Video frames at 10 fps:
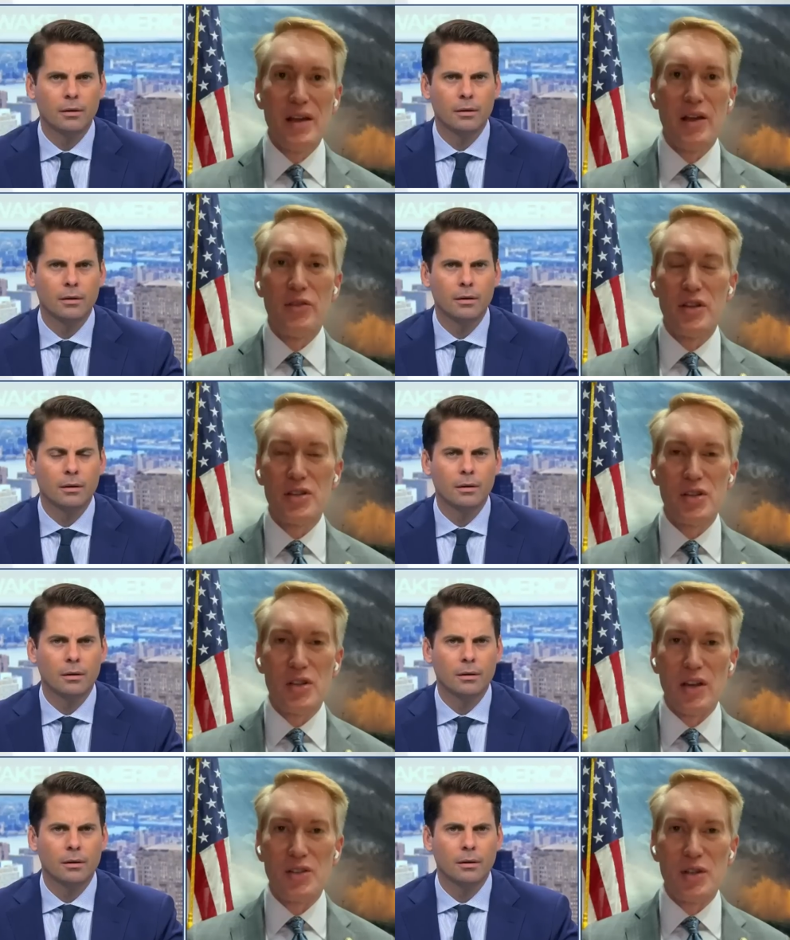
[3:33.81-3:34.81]
Speaker 1: Uh, this
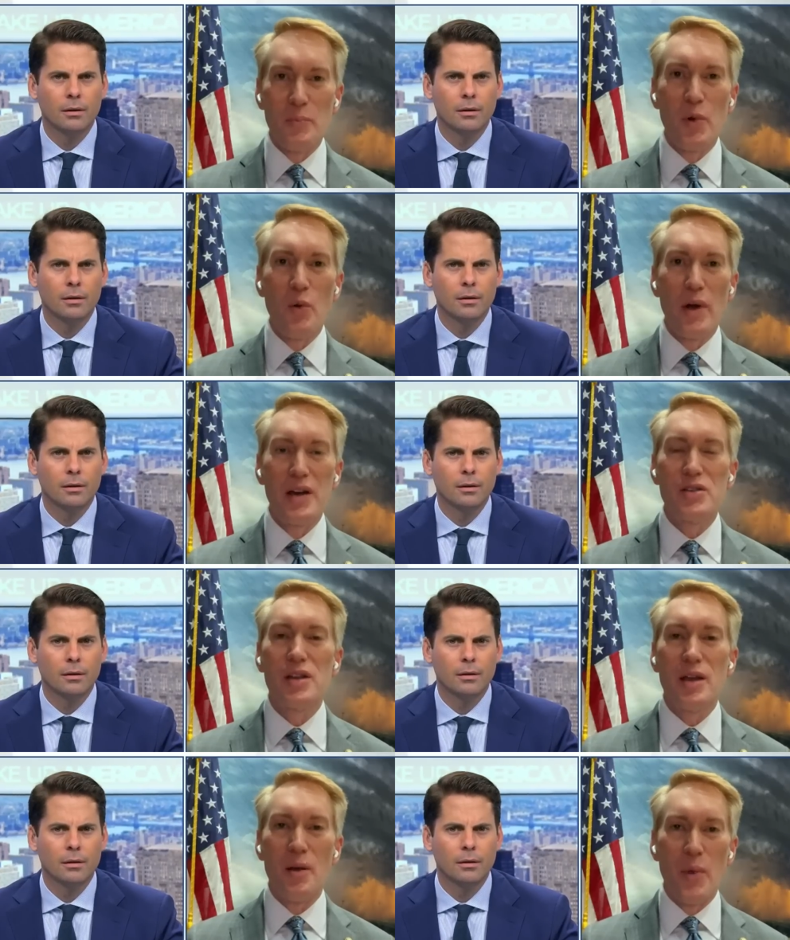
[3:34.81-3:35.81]
is a simple way to
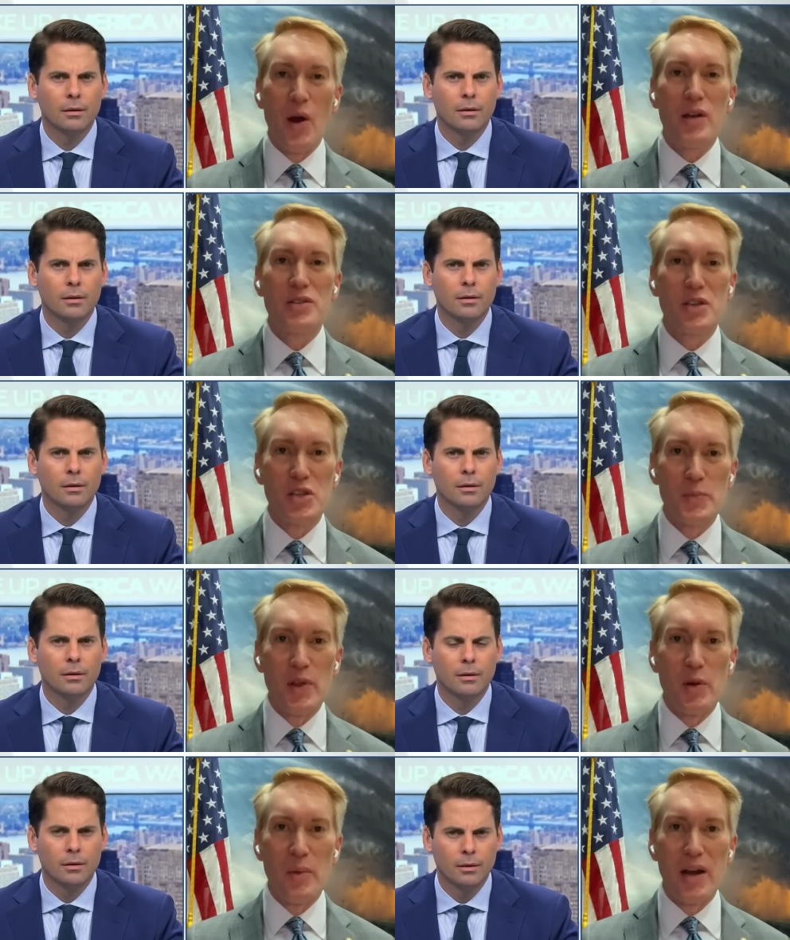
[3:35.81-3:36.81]
say Americans can
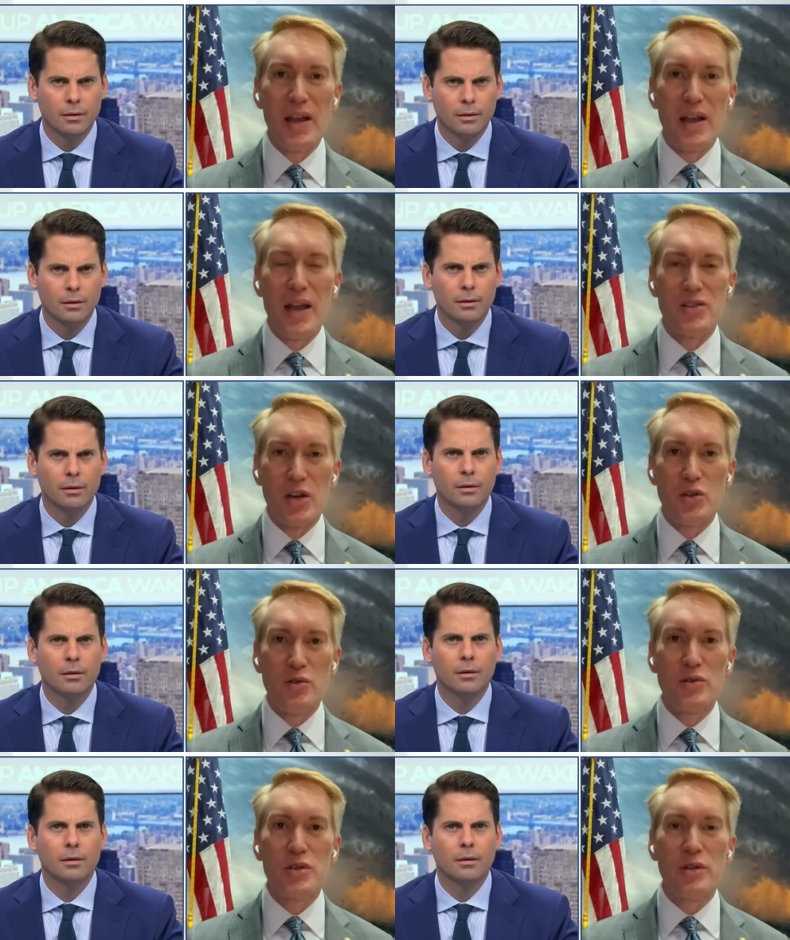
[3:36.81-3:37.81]
spend their money as they
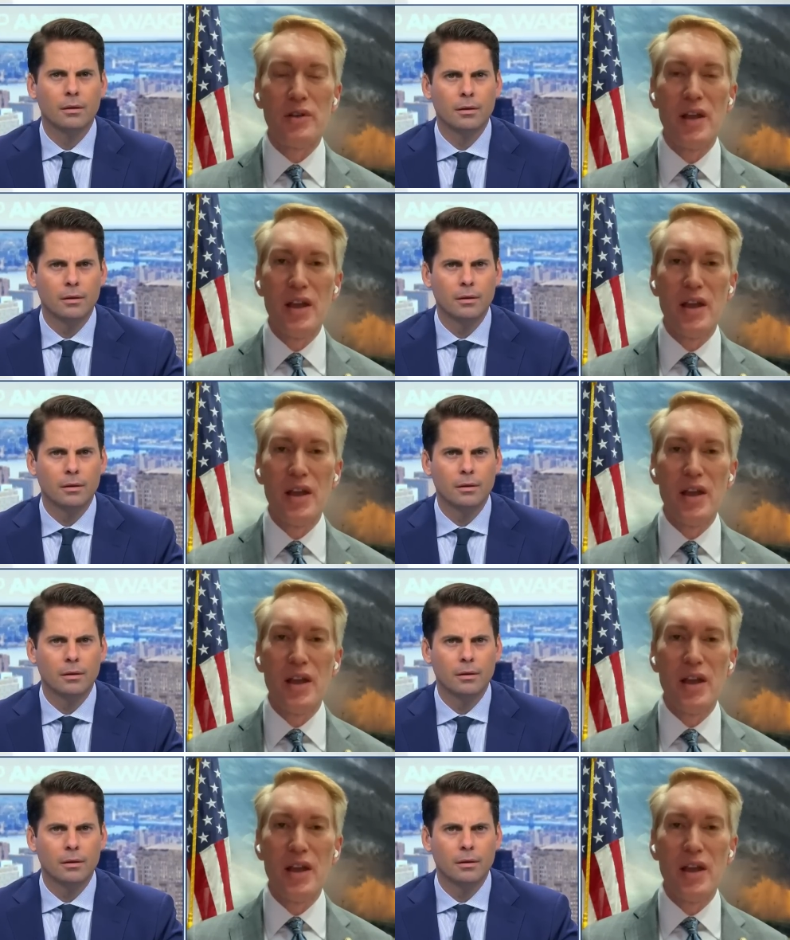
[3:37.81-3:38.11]
choose to.